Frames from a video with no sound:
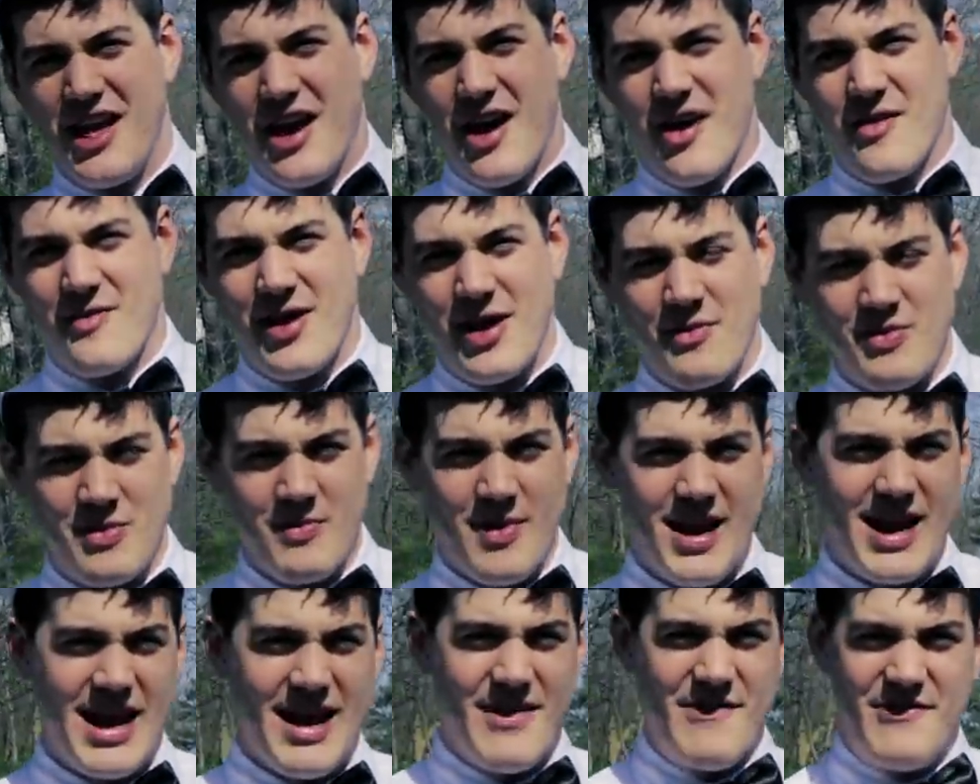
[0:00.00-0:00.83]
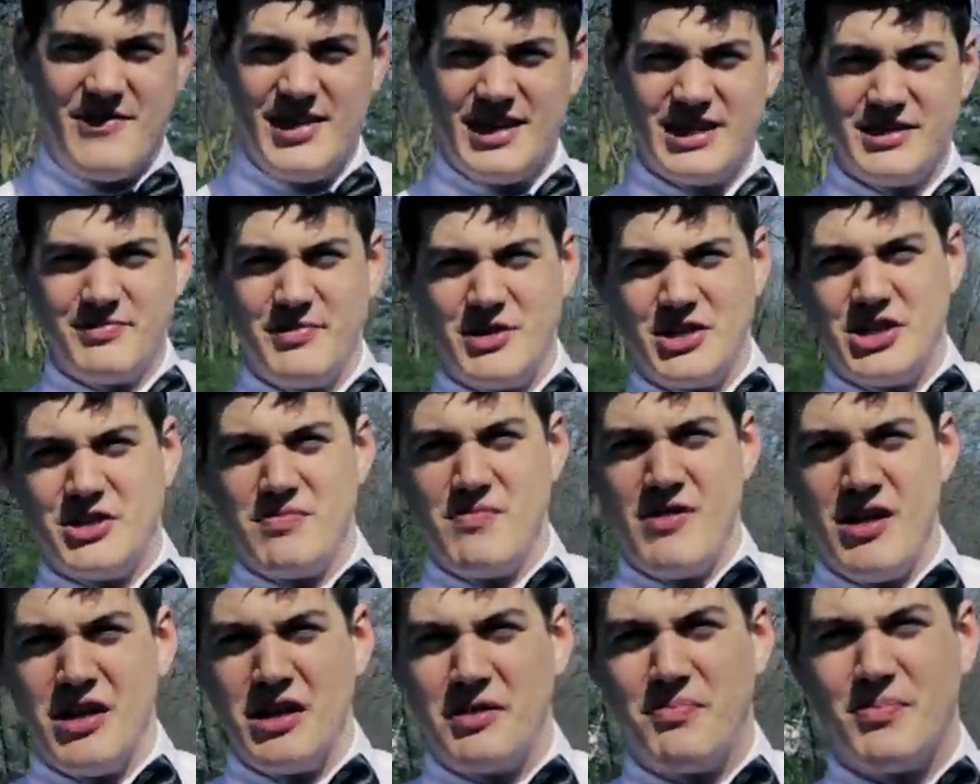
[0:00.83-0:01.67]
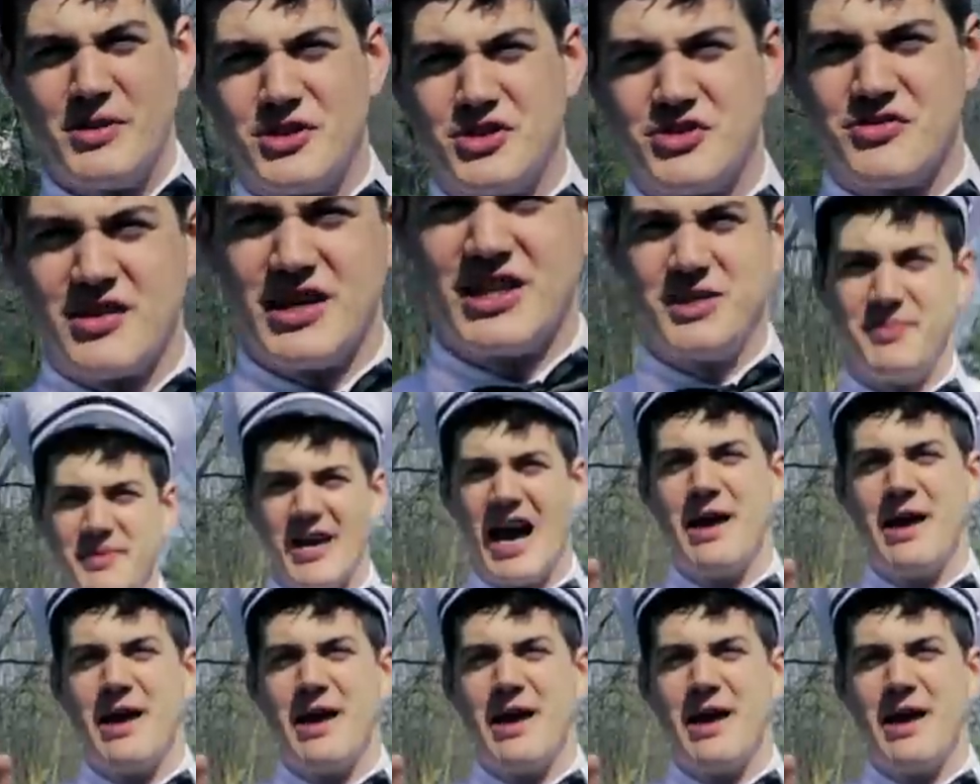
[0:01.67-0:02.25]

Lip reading: All right, we might have this much milk, but trust me,